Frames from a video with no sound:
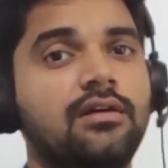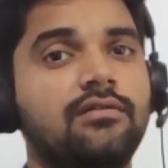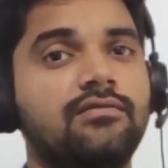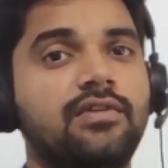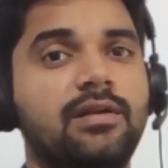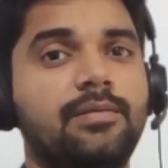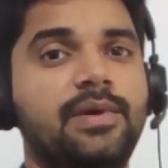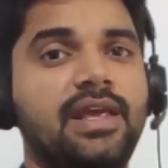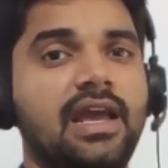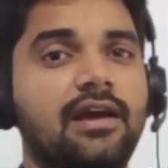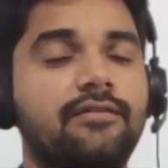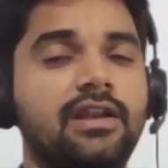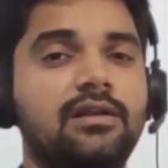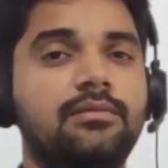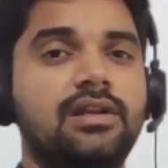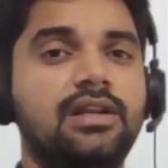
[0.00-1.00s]
will be
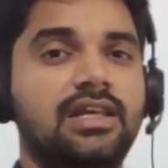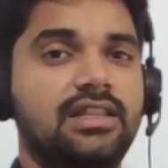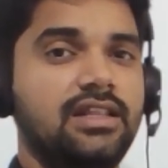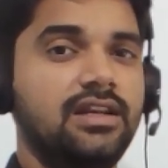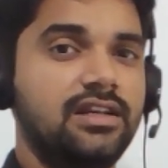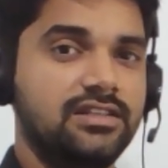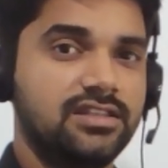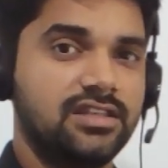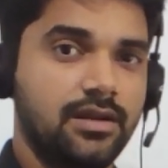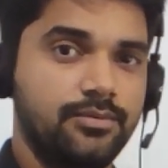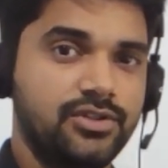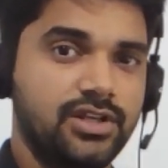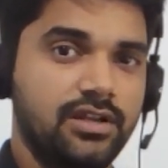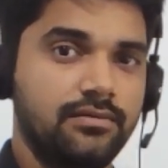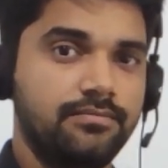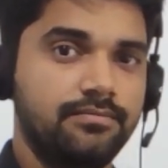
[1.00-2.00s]
available in the
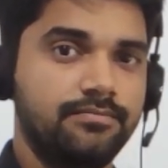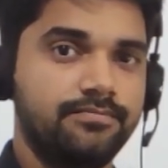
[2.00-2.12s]
description.